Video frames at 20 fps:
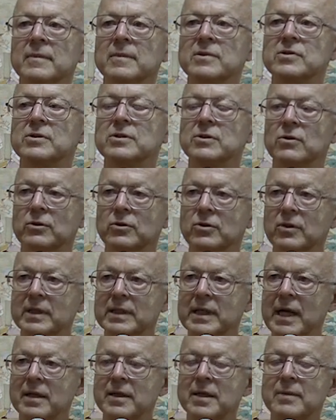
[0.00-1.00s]
So don't
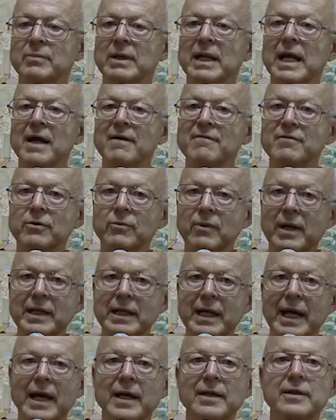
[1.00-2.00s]
look on it, but have the right
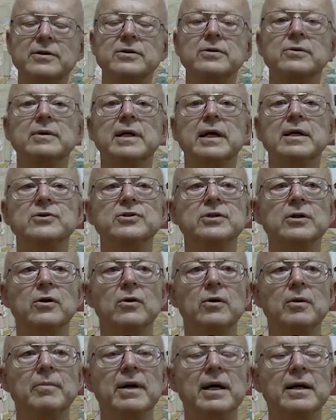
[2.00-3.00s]
attitude as you
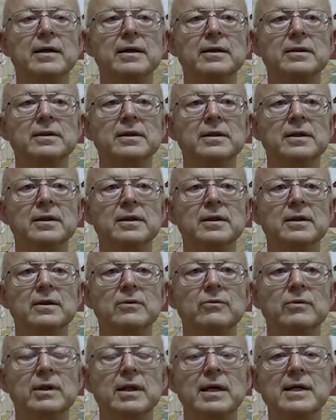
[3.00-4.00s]
go about it,
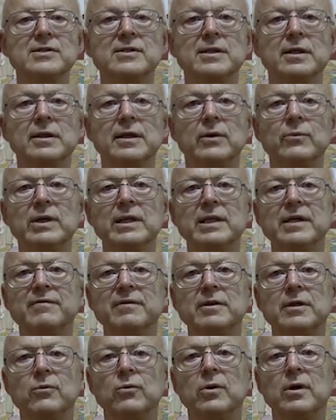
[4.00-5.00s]
realizing that we live
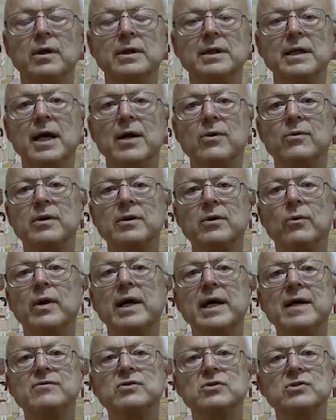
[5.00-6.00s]
in a world not where the
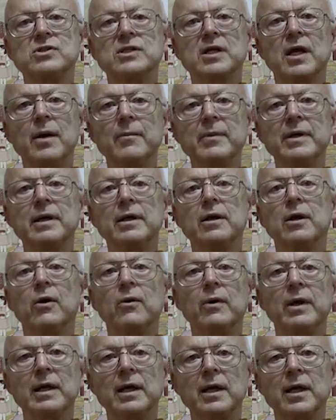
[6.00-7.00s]
waves are just coming and
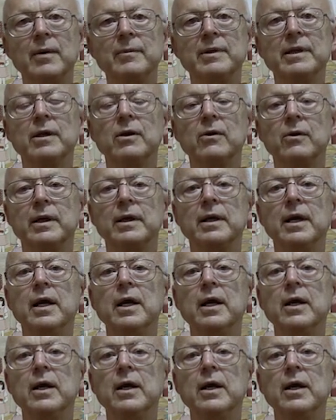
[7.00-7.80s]
going, coming and going.